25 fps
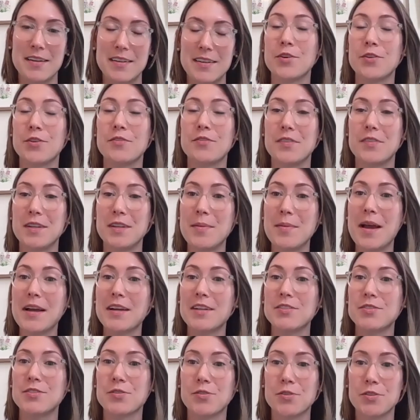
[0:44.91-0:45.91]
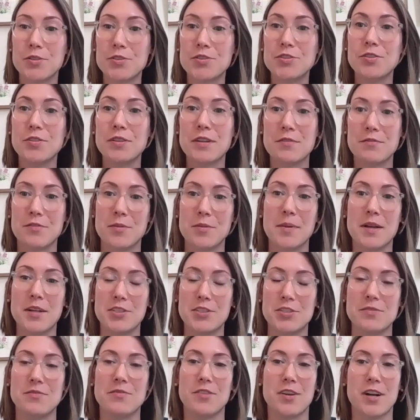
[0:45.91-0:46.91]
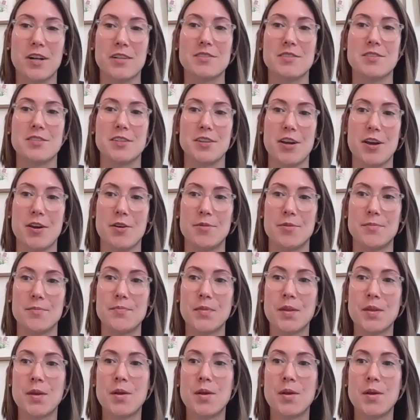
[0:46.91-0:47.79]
Your feedback is crucial information for us to know.